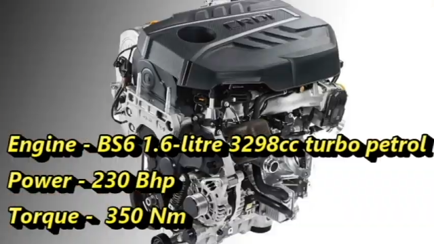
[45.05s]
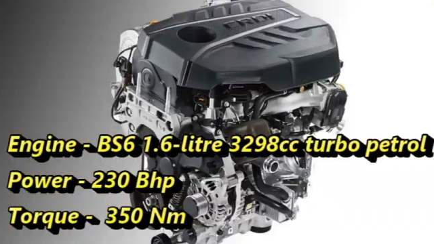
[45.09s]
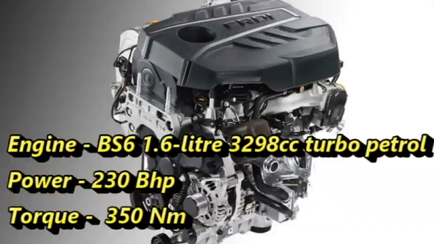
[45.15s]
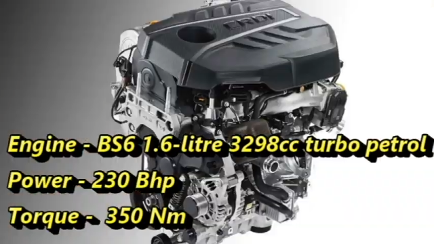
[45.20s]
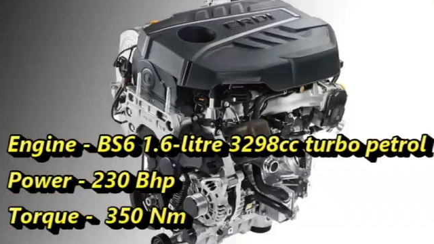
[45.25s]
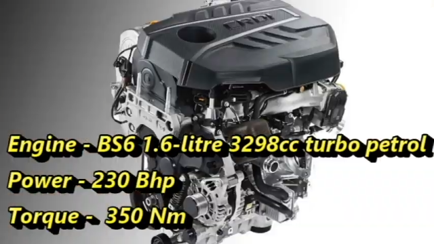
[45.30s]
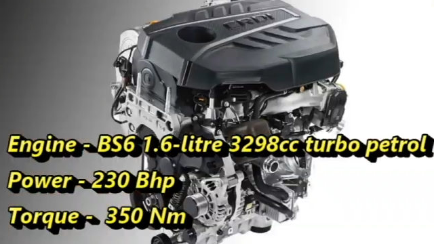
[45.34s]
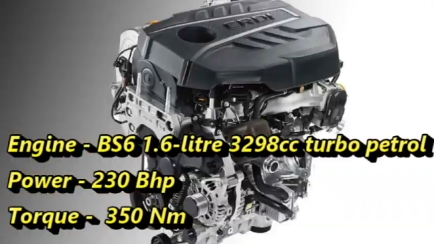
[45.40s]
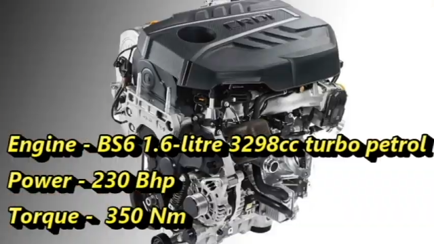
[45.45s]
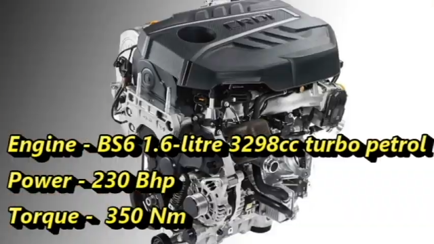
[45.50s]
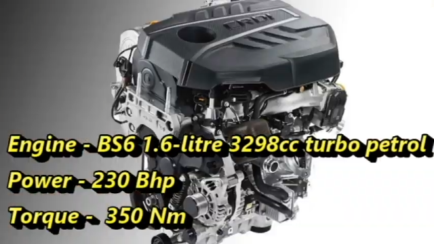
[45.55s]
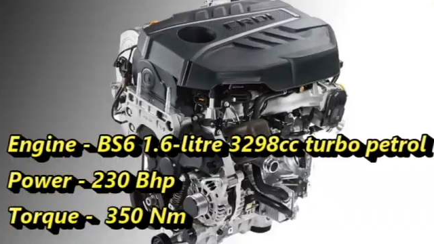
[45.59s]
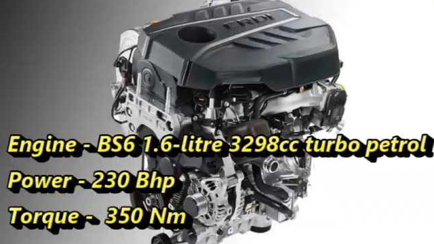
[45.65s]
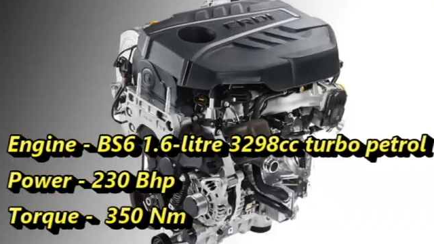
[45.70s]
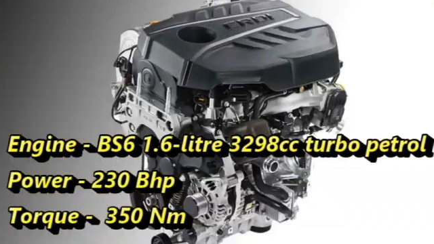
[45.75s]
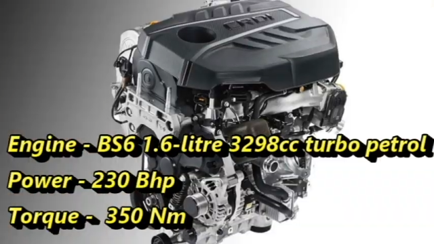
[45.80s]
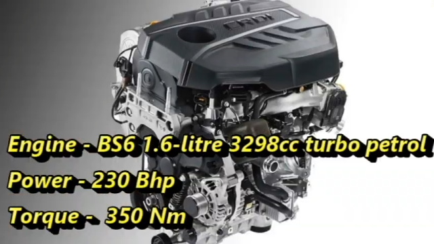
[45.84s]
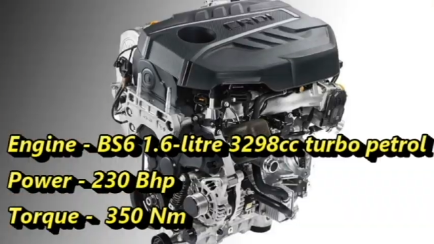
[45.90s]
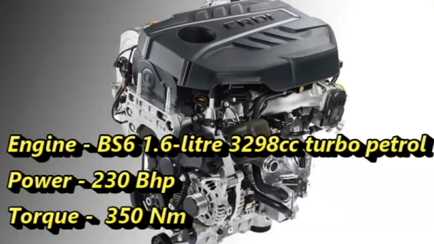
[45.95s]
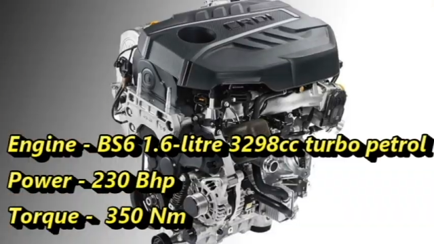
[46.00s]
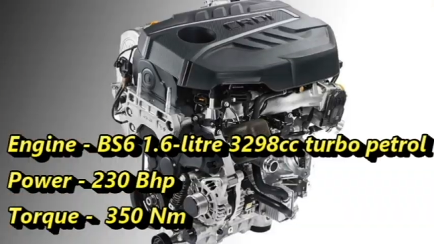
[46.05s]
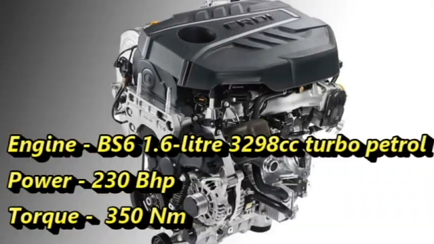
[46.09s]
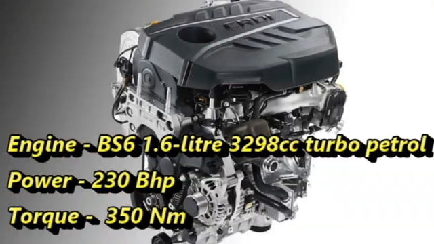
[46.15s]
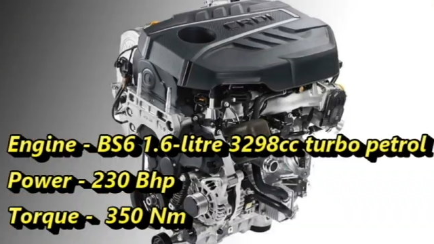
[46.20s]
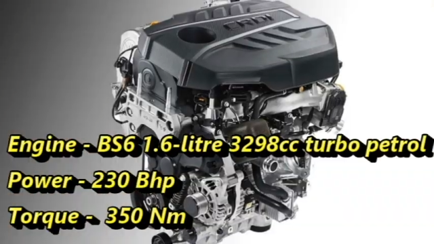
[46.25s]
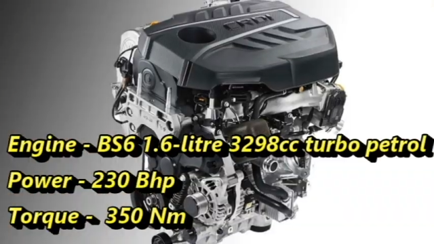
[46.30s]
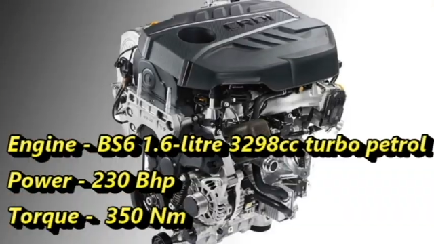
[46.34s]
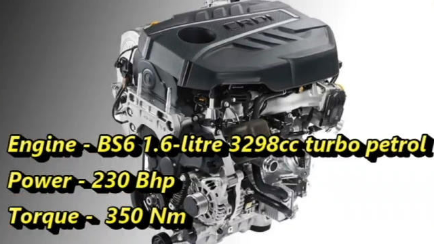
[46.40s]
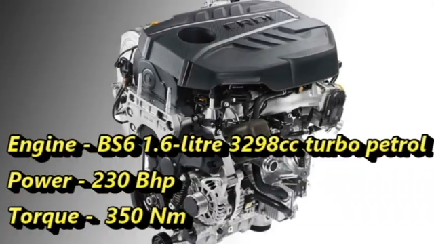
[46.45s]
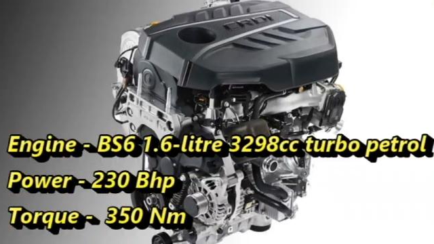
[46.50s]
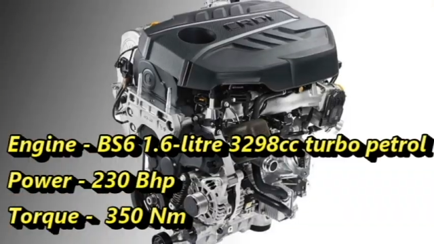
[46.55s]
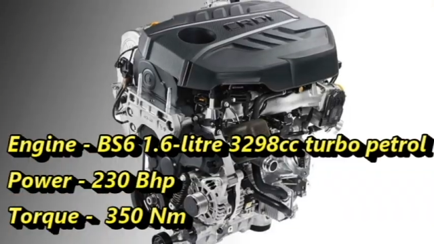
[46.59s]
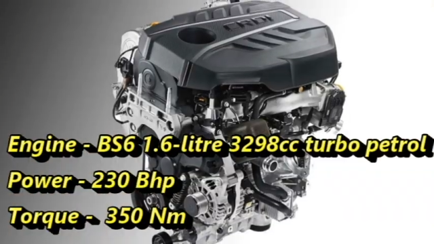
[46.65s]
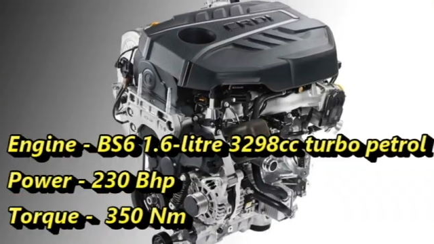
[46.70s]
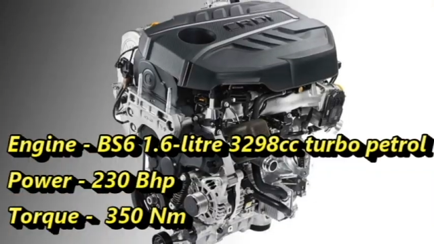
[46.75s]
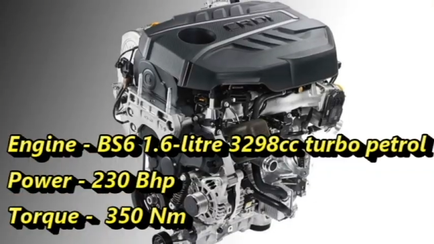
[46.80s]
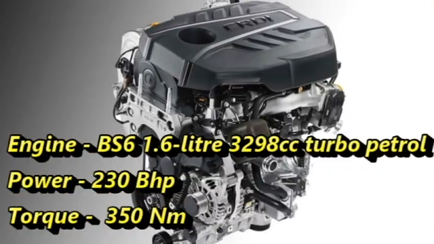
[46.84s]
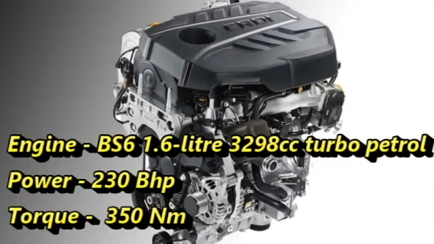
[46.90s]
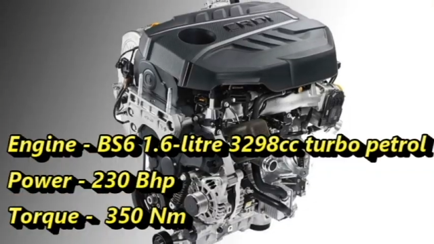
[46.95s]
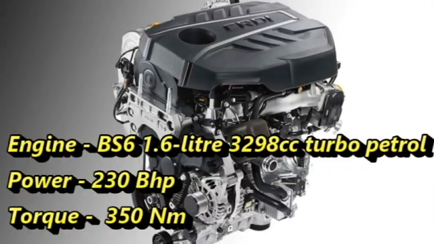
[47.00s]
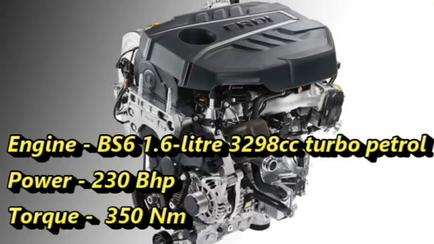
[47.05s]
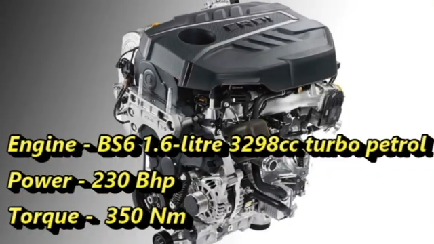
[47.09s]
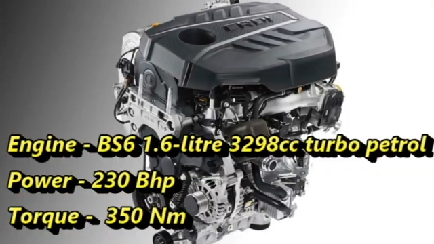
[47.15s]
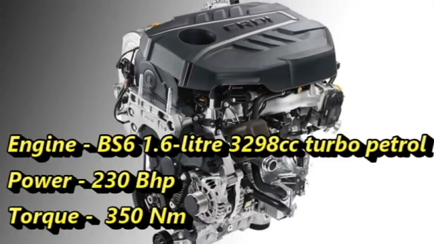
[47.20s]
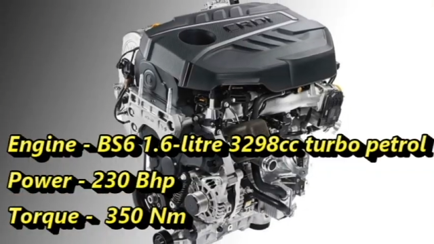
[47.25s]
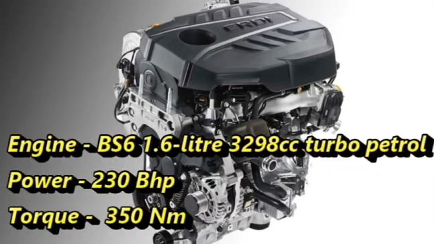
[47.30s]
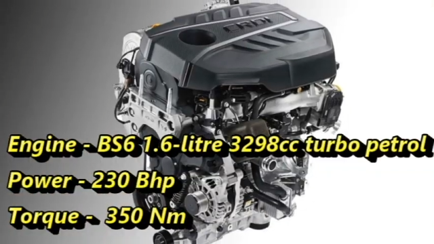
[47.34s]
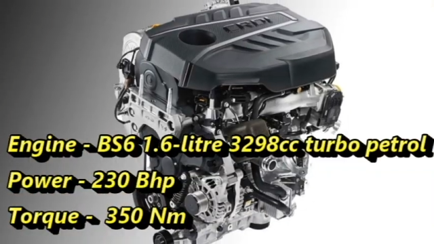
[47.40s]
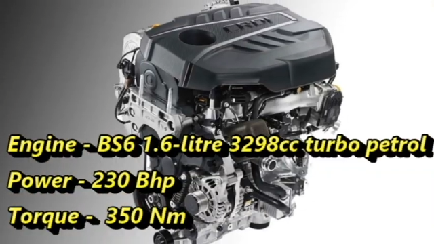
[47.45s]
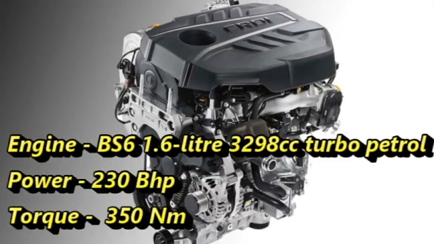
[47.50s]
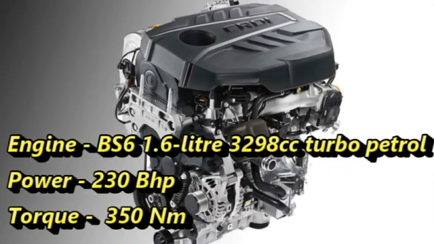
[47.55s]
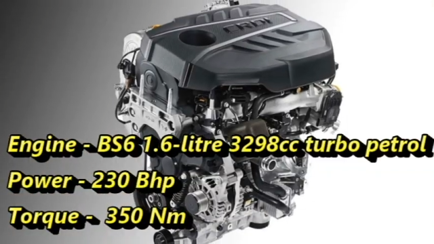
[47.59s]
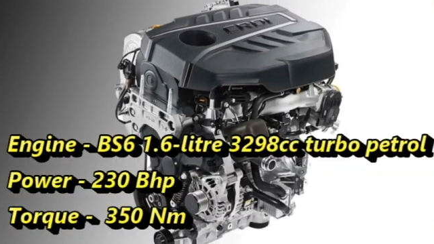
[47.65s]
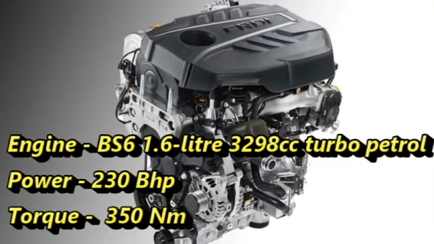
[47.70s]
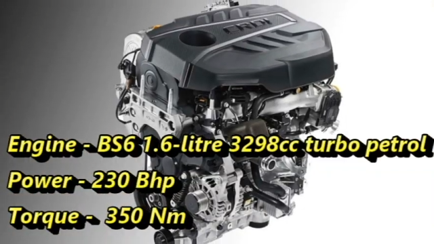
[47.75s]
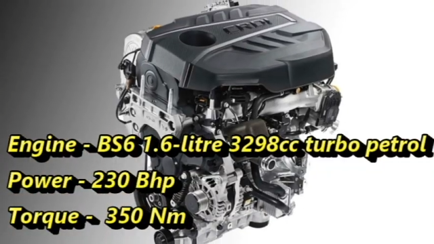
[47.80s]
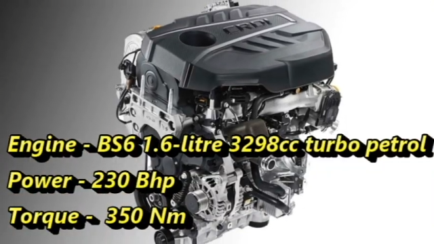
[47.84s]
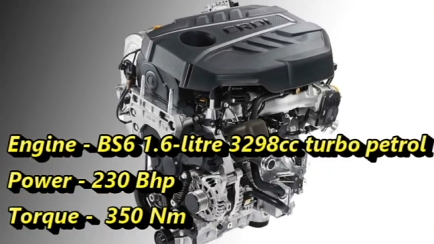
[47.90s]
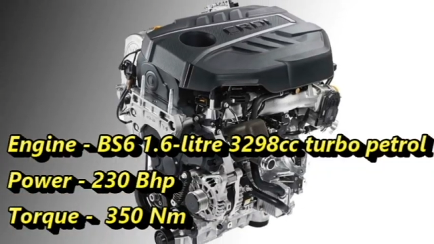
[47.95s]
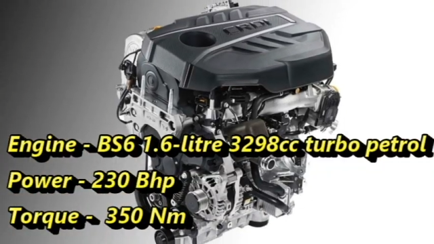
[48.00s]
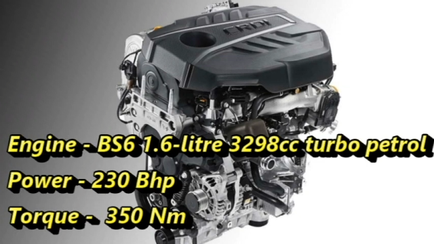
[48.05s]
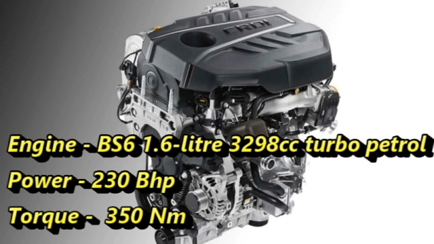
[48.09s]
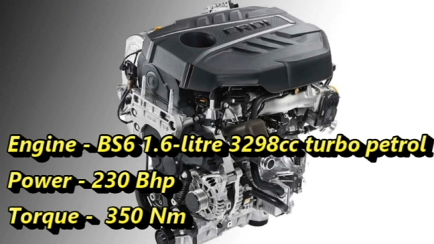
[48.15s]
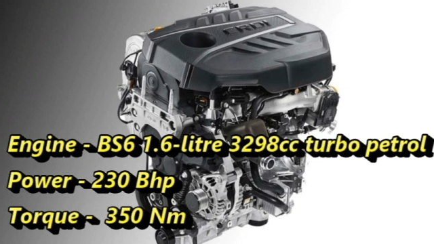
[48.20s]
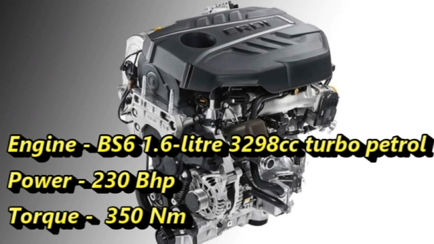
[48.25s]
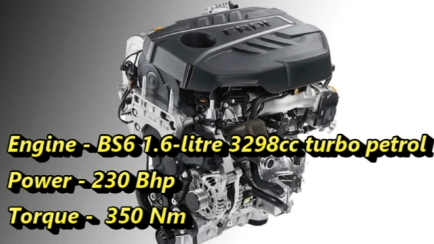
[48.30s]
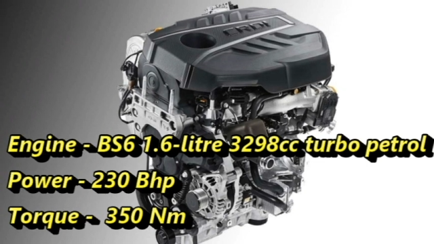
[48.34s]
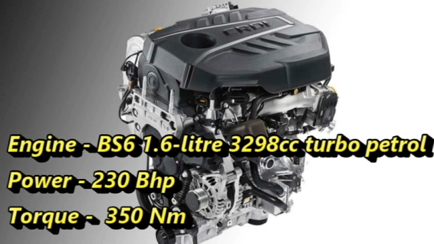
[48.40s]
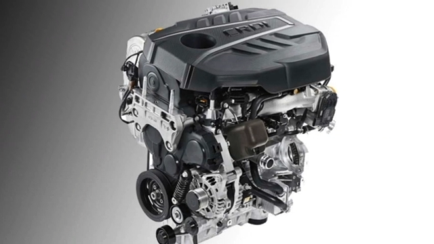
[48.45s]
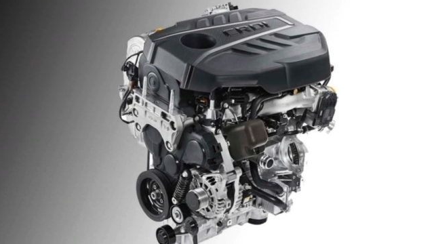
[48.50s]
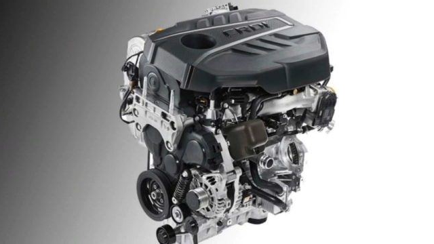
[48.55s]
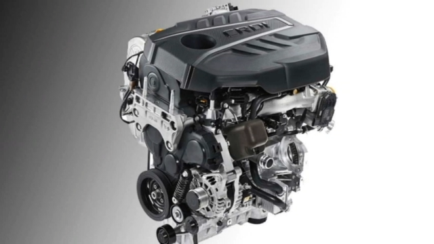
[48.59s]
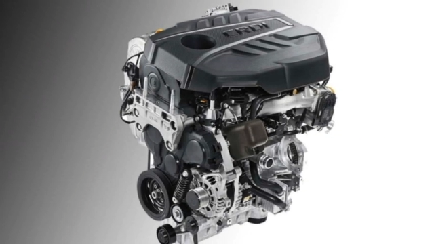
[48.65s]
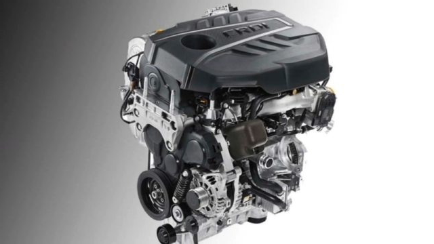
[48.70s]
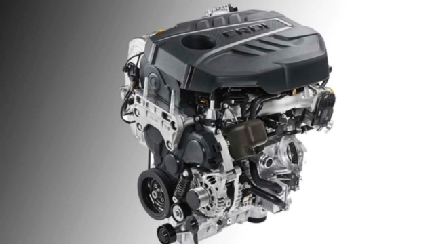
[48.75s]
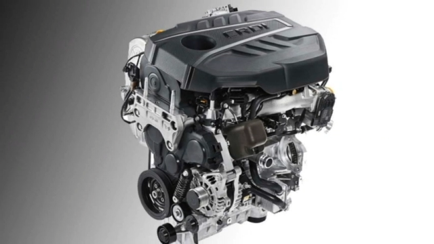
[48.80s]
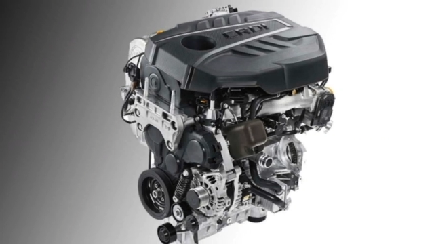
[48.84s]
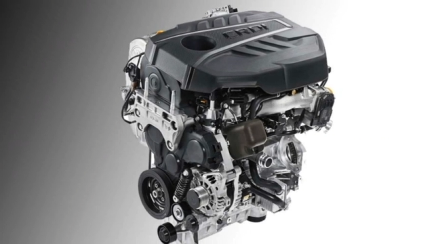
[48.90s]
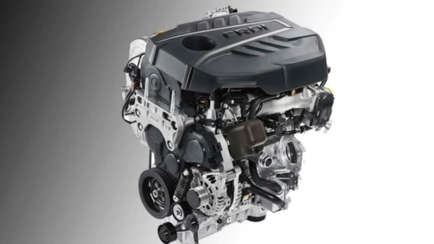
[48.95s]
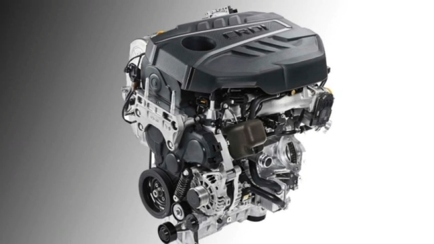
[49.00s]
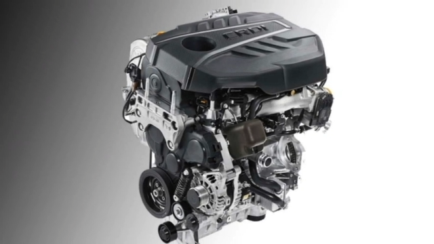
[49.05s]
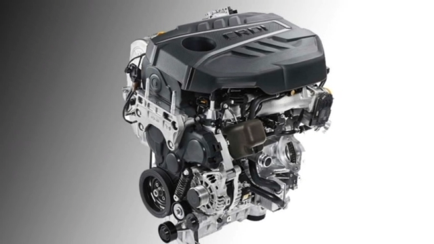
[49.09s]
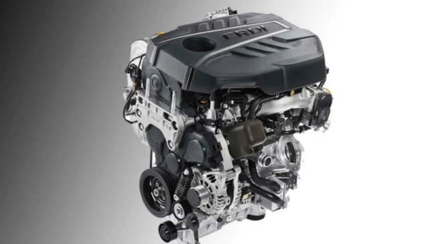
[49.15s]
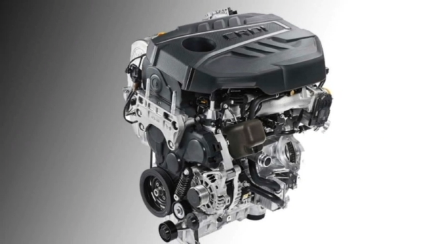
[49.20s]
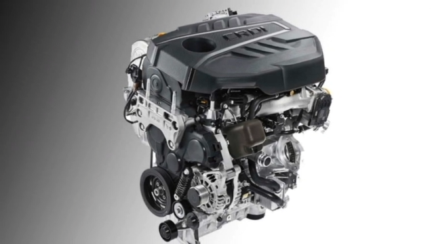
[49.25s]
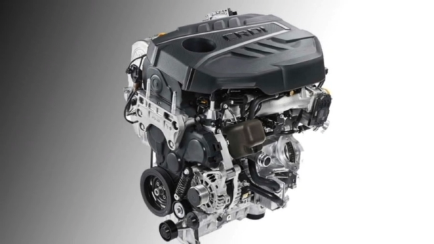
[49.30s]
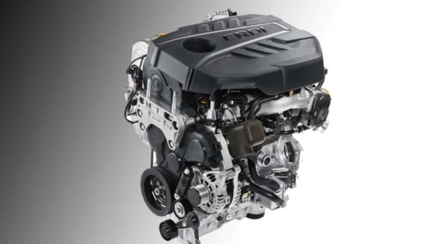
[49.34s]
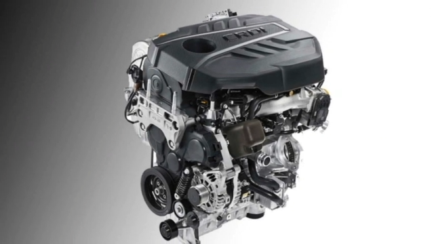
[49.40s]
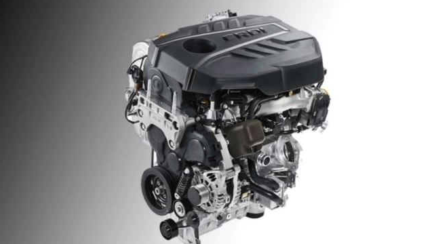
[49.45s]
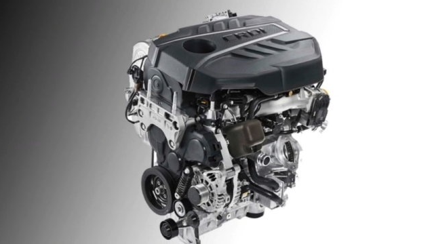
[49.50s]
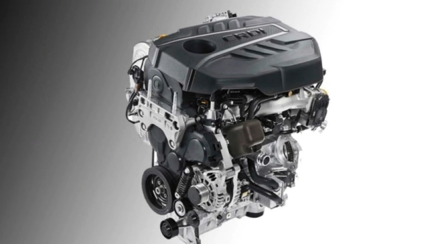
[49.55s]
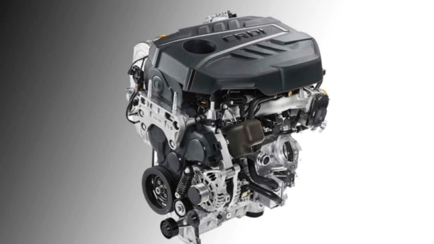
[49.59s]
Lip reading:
(no speaker visible)